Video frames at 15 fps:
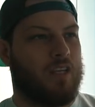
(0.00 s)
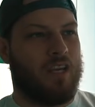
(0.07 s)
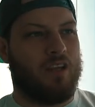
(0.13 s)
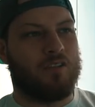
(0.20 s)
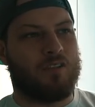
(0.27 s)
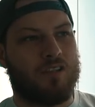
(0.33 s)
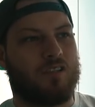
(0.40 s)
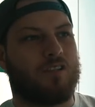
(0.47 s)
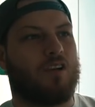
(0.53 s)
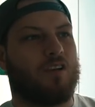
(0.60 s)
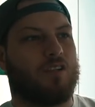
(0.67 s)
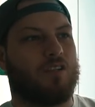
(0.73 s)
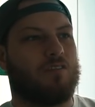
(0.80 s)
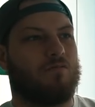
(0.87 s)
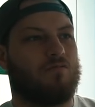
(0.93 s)
Neil's going to
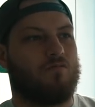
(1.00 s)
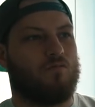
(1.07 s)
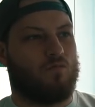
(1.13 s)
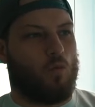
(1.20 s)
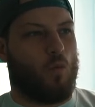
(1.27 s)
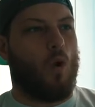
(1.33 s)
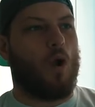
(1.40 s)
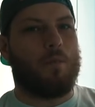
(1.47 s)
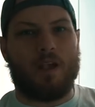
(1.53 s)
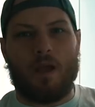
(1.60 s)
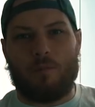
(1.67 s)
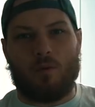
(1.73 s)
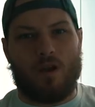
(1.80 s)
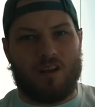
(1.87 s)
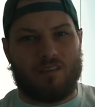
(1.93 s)
start warming
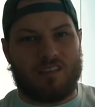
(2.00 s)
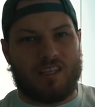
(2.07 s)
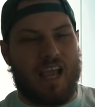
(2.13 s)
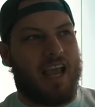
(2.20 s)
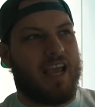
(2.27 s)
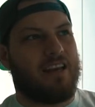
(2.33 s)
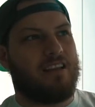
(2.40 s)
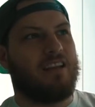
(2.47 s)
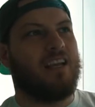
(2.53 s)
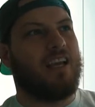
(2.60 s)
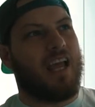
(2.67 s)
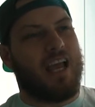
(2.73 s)
up around ten,